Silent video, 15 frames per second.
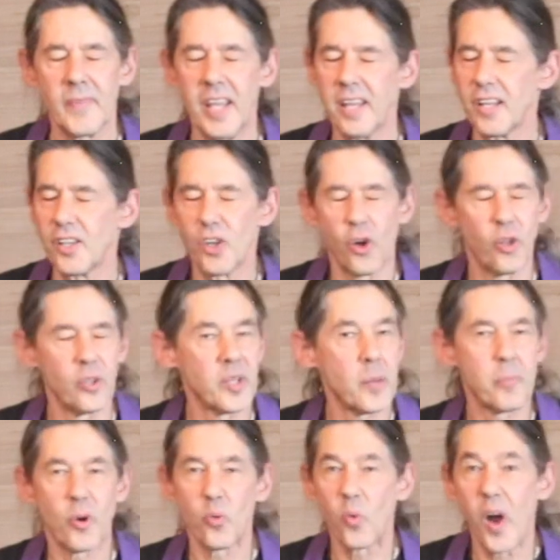He didn't hold
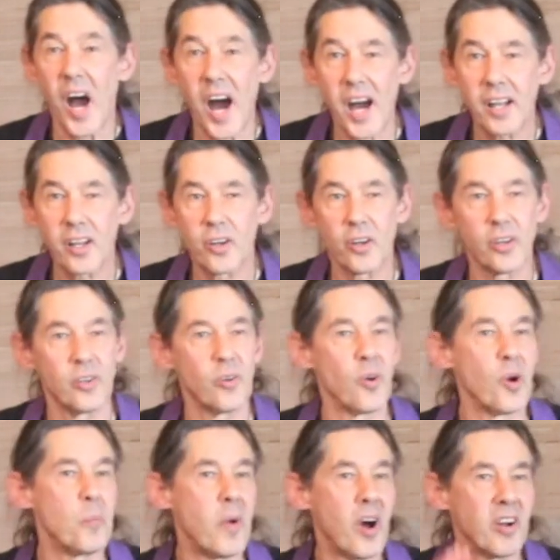up a rock
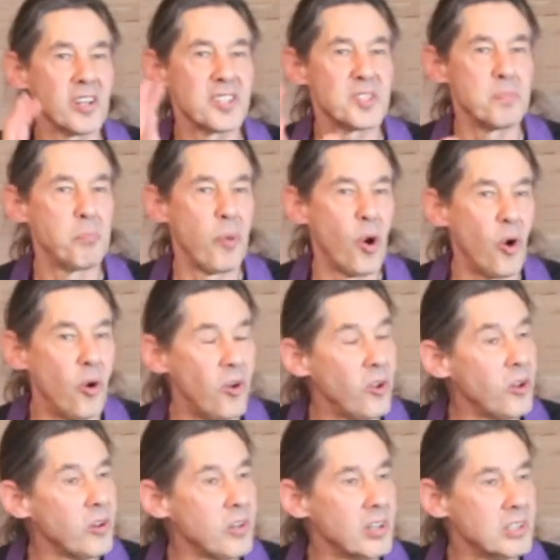or a monk's
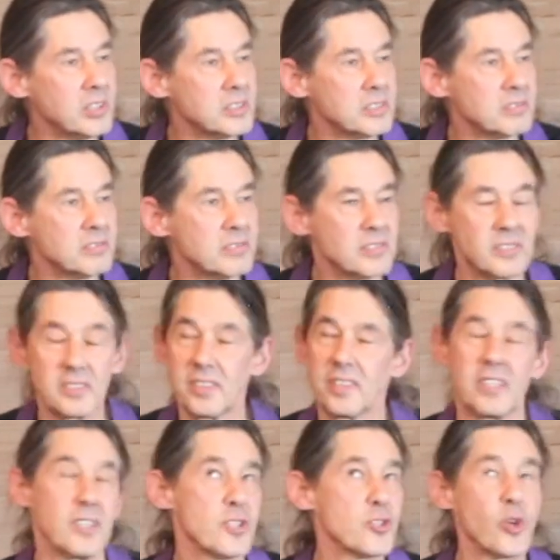bowl.
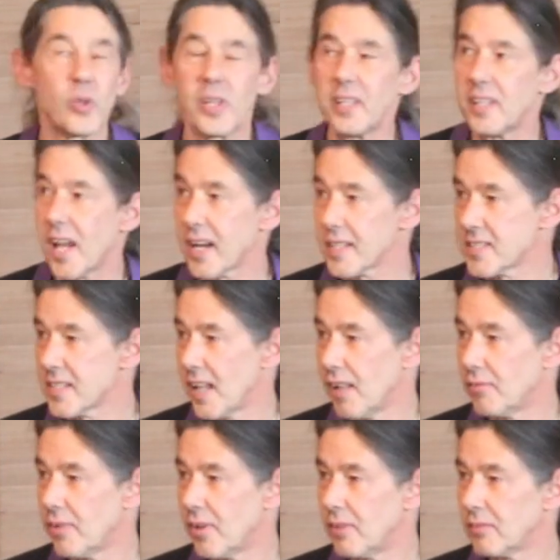Certainly not a
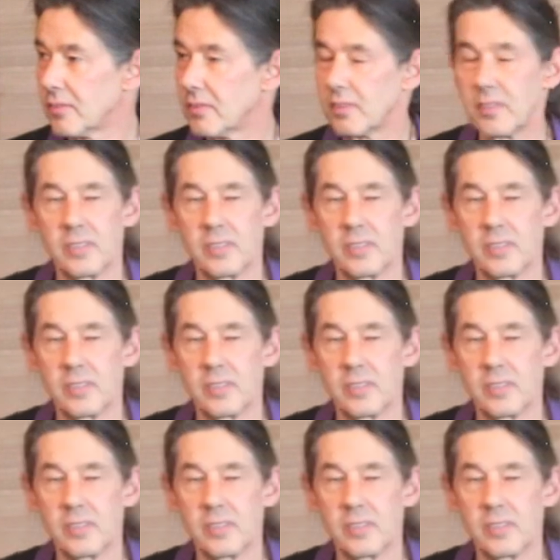cell phone.